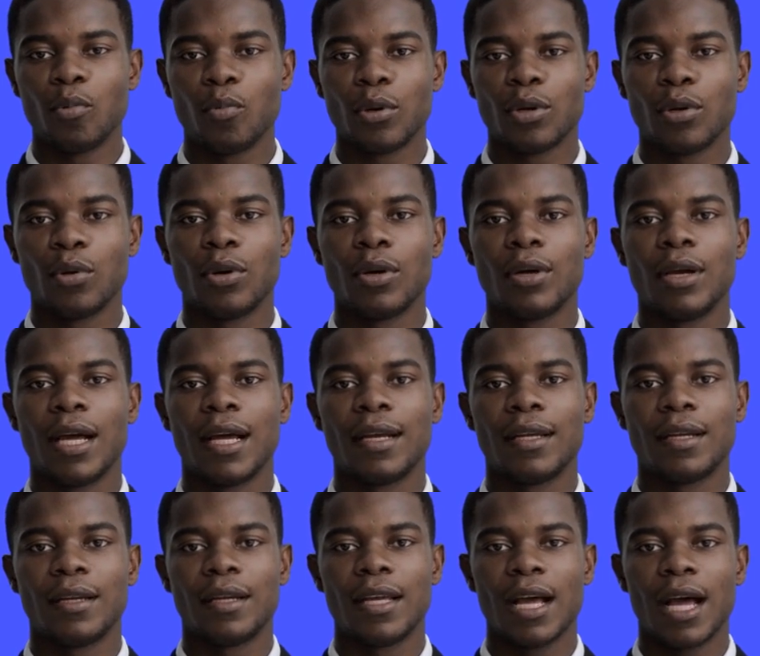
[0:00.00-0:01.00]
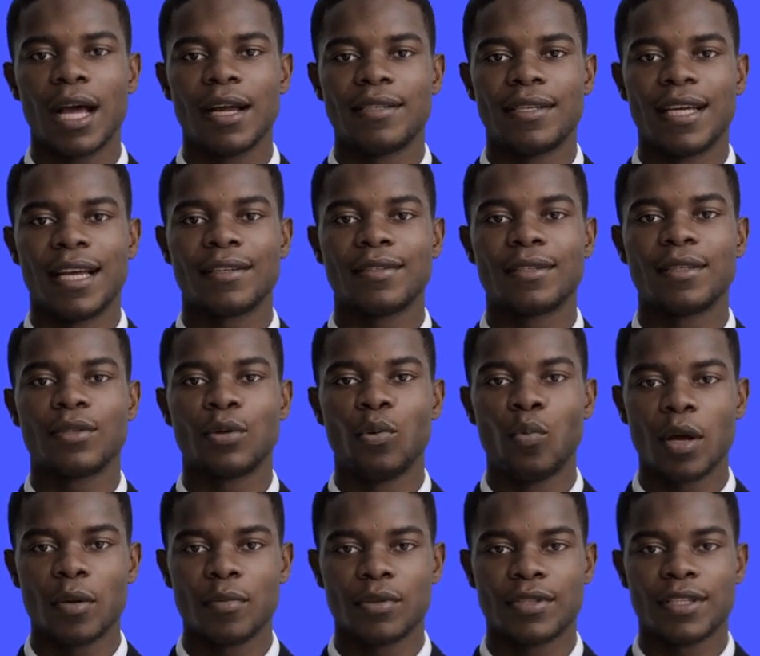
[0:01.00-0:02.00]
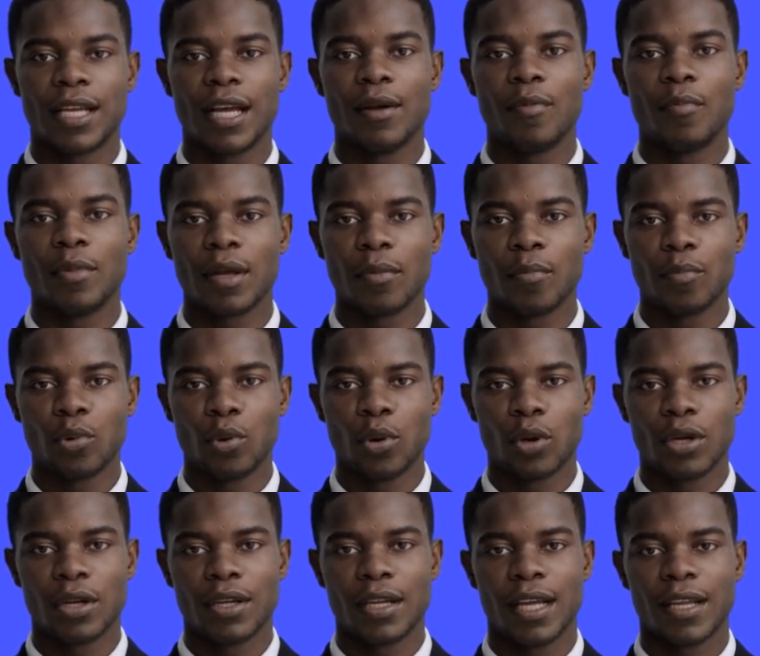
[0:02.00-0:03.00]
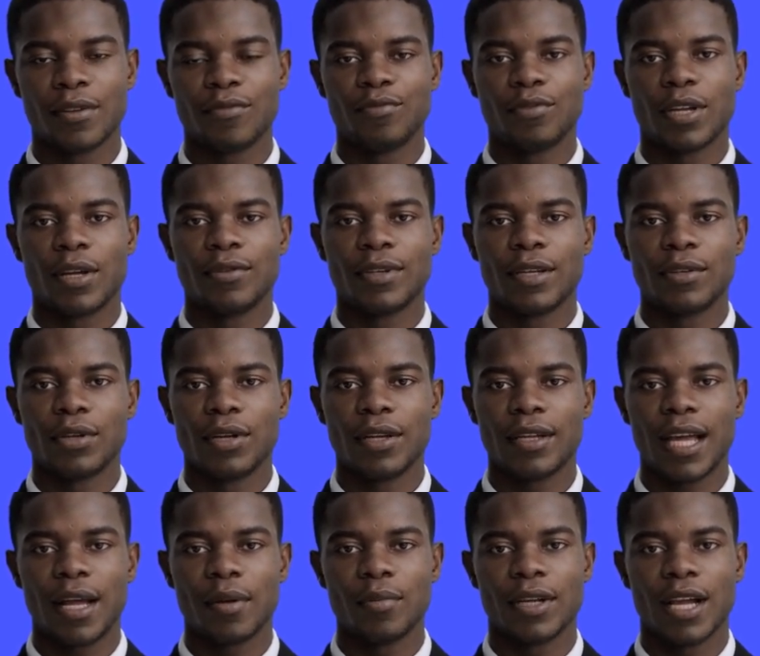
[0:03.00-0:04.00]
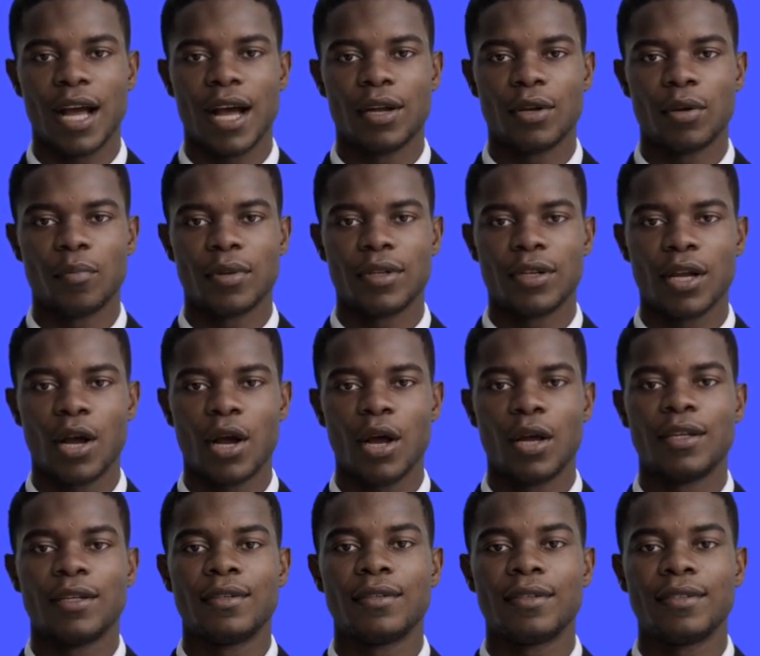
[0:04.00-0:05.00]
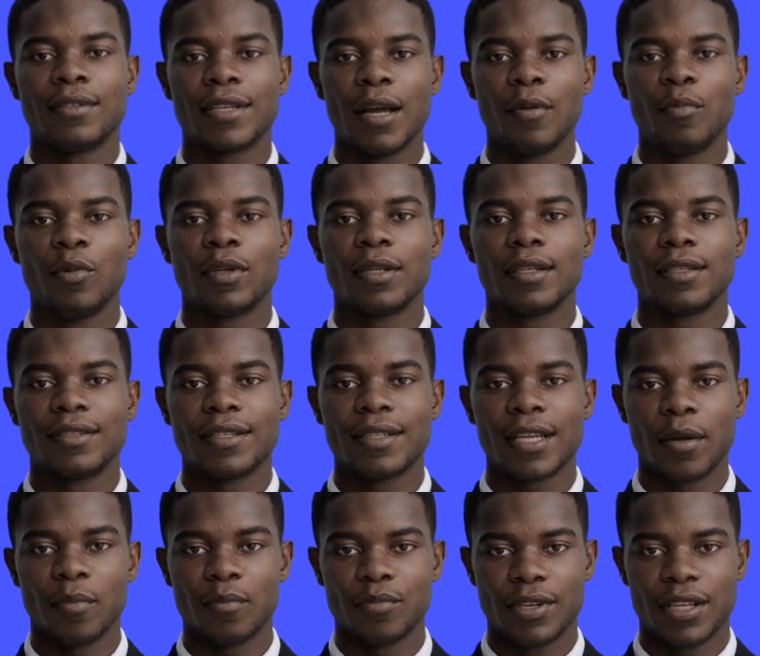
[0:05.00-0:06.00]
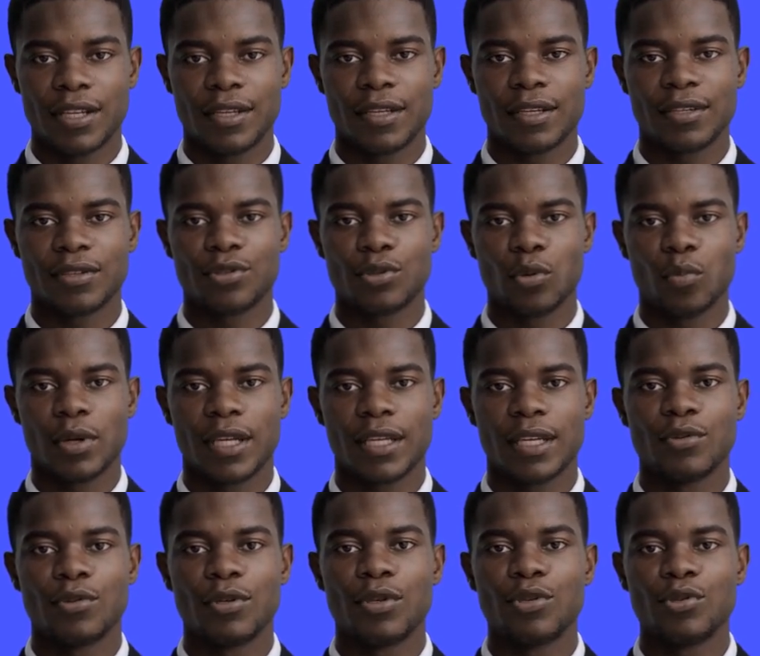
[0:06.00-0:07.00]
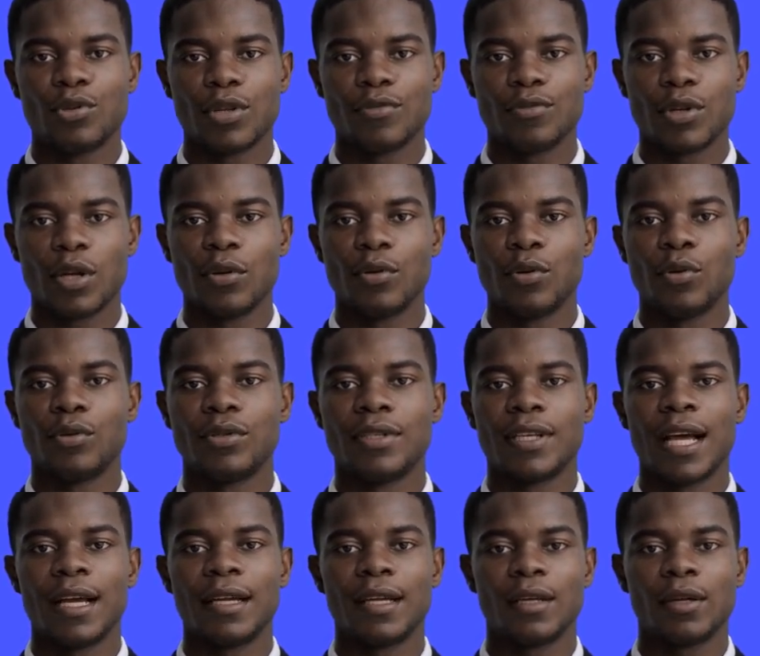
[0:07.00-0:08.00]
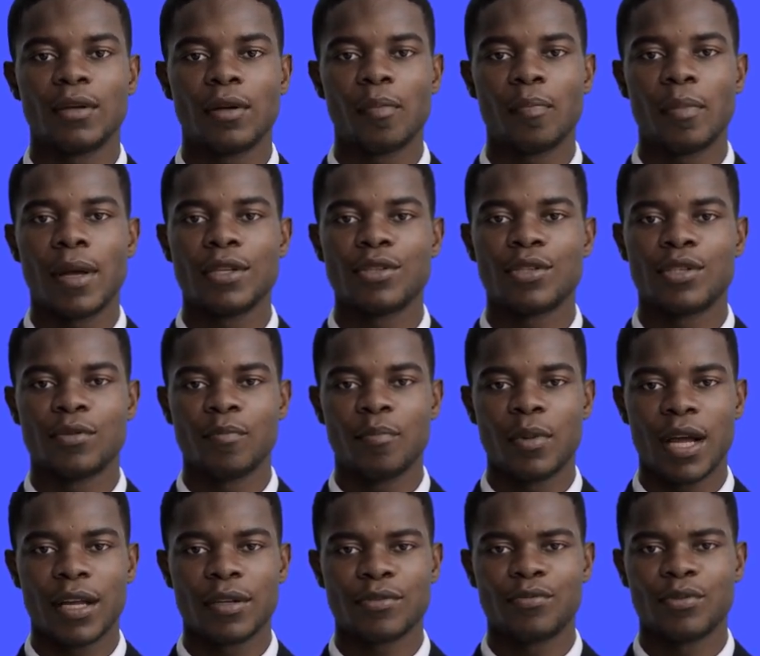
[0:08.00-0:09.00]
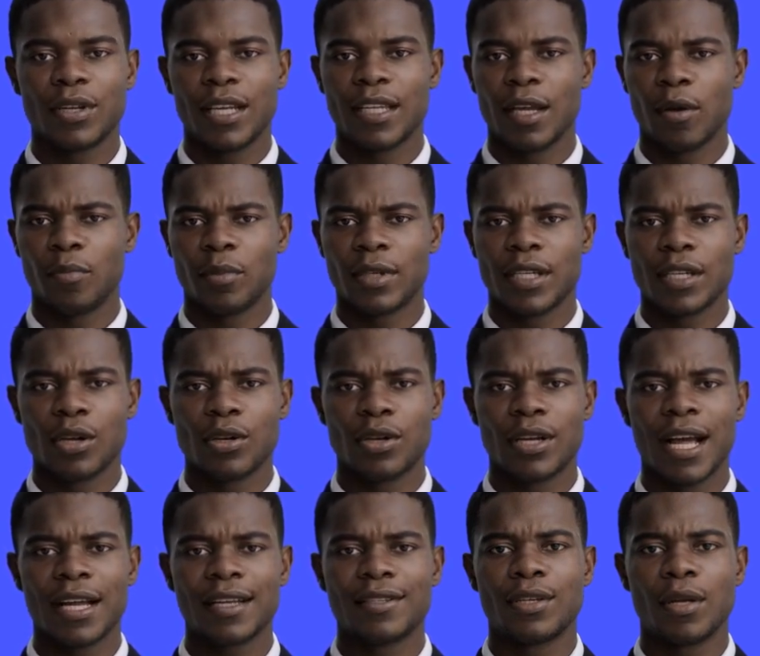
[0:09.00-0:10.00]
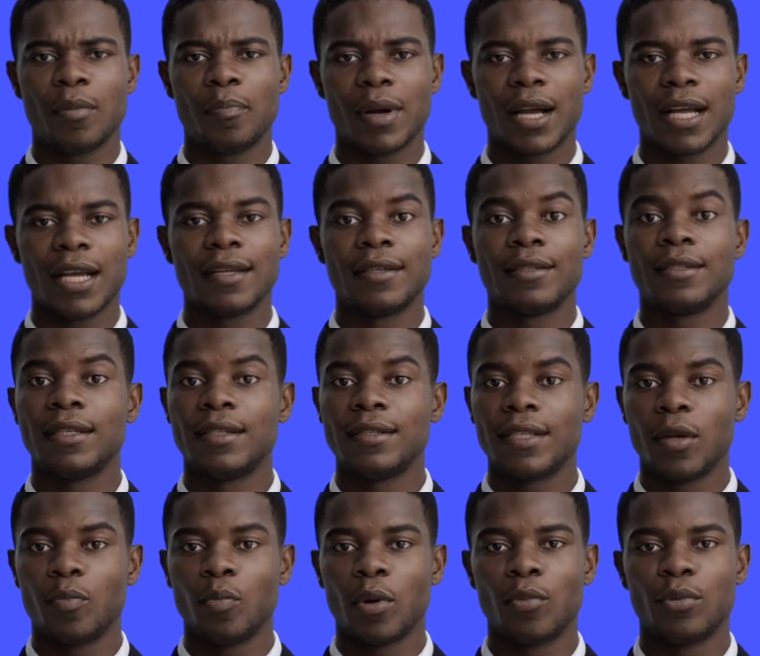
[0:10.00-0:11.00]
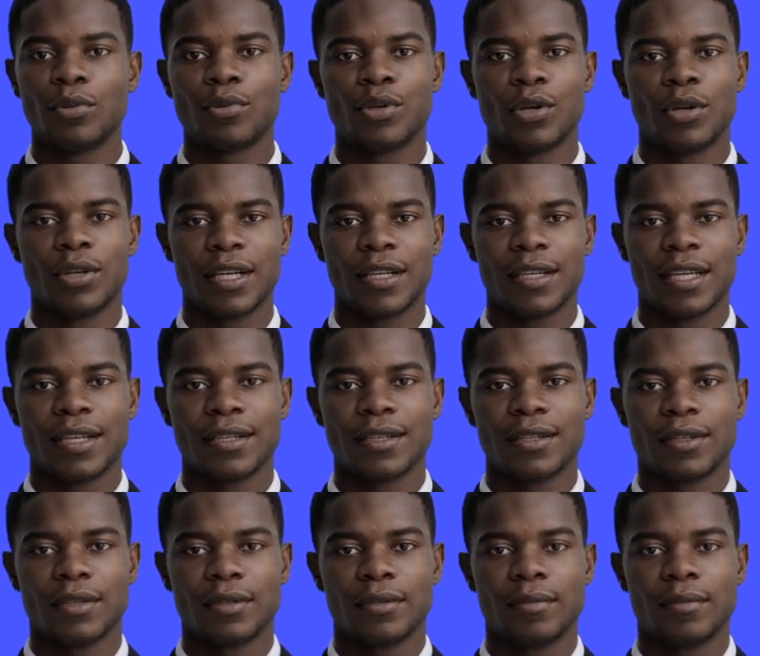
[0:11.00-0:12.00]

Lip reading: would look like, I tested the website a bit more, and found that the name column in the artists table isn't empty, so we can retrieve all those data, by just modifying a bit our last command, that we will turn in this.